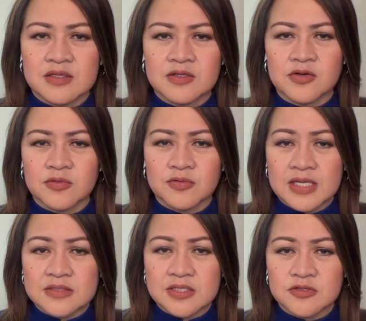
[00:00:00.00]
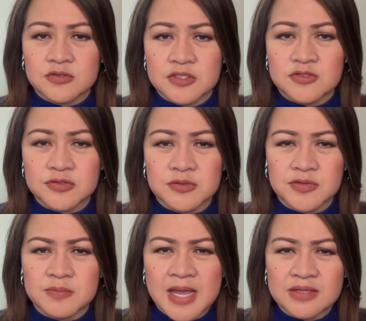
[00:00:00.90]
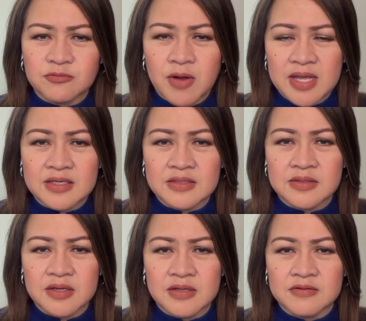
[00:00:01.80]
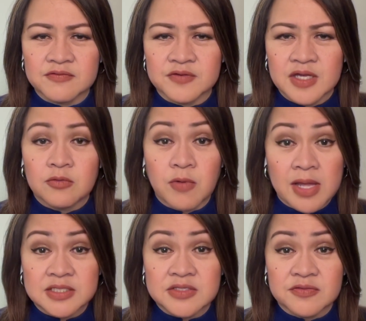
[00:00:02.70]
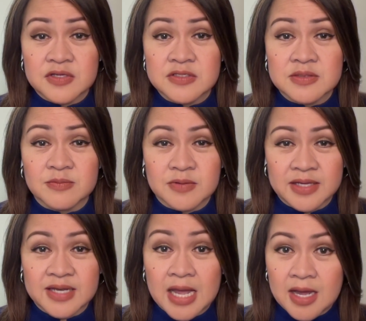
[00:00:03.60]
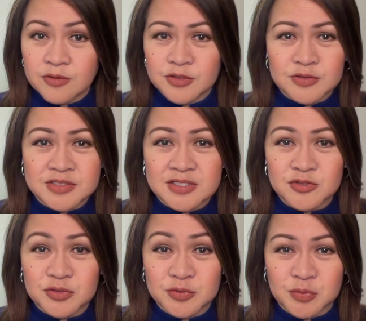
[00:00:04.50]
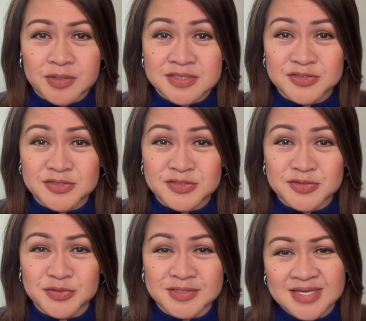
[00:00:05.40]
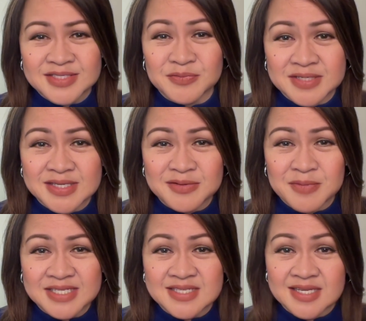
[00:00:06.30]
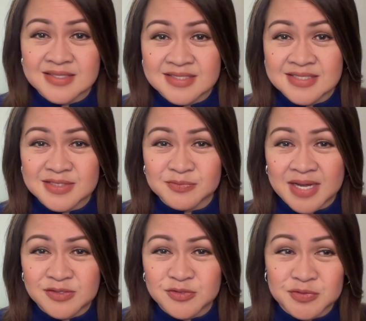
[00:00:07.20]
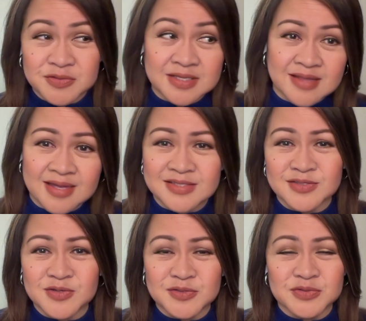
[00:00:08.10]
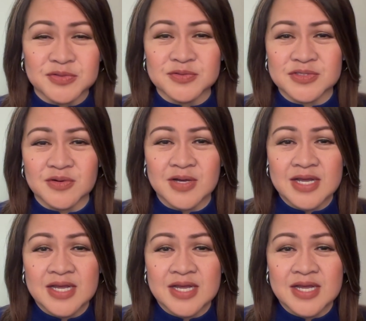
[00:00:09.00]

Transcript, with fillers: You know, that's actually true. The bandwagon of relativism like how do you see truth what is truth somebody might say this is my truth and that is your truth so